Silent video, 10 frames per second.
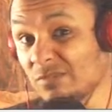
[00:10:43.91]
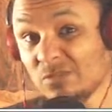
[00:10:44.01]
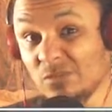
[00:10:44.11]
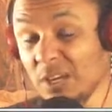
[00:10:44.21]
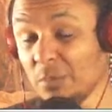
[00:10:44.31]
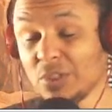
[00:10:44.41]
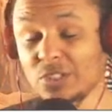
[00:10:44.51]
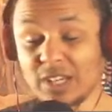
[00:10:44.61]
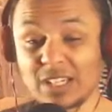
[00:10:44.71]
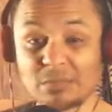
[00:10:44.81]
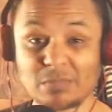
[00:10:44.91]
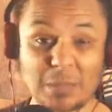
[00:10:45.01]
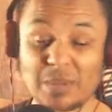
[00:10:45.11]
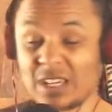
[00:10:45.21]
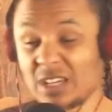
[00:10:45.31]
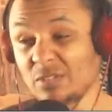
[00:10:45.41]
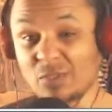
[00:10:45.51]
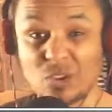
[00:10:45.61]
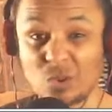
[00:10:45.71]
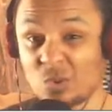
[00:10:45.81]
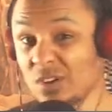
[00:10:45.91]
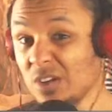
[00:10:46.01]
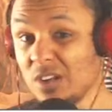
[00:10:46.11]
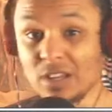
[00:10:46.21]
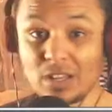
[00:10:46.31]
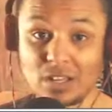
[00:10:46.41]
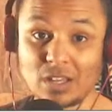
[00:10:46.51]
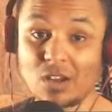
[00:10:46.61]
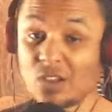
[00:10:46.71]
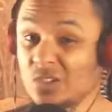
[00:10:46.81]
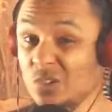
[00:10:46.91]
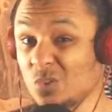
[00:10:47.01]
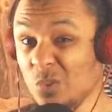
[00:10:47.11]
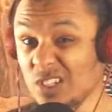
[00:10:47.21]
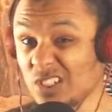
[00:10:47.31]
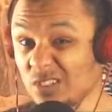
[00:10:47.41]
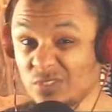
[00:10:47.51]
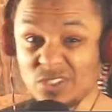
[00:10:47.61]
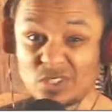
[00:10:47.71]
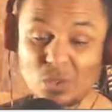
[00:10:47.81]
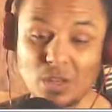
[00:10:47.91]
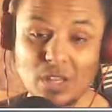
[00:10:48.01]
Really appreciate it. Maybe follow us on Twitch if you